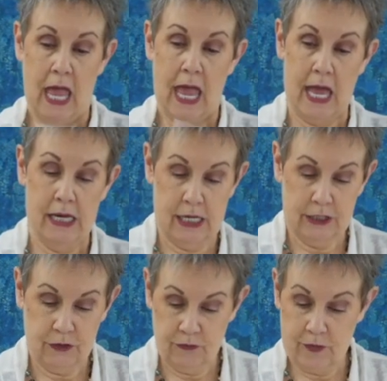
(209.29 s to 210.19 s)
and
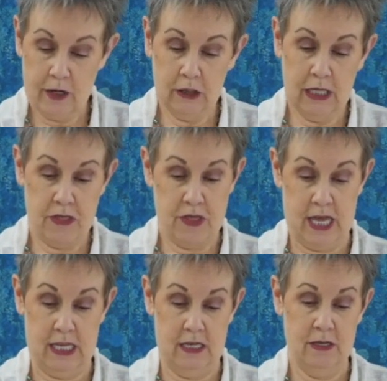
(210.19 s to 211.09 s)
it's fairly
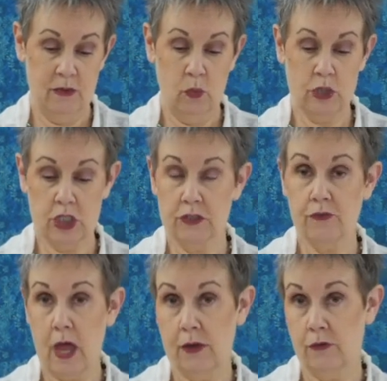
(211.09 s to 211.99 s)
thin, which is
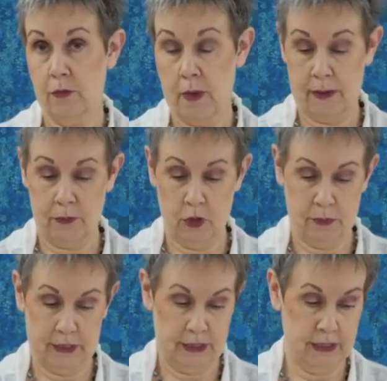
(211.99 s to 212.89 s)
fine for my
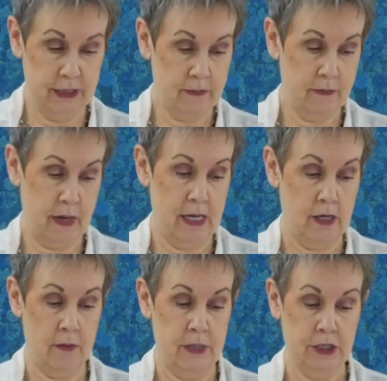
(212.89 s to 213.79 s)
purposes. Might
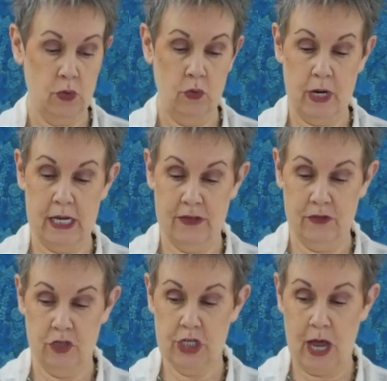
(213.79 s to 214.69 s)
not be so great in
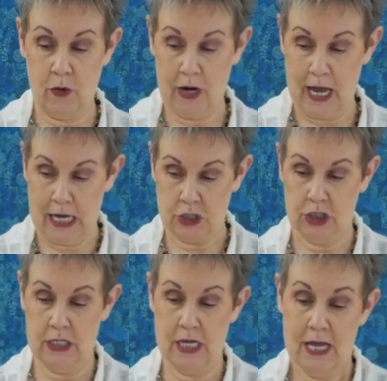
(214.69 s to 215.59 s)
the shower
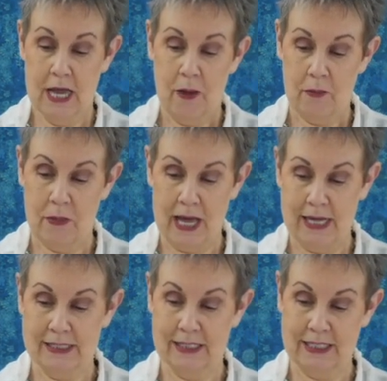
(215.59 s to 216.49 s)
actually,
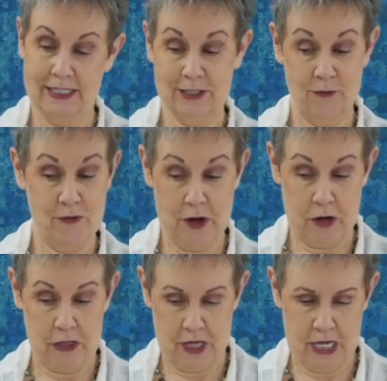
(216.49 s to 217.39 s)
but because it's
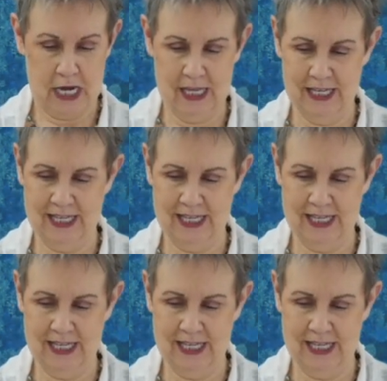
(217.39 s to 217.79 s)
very thin.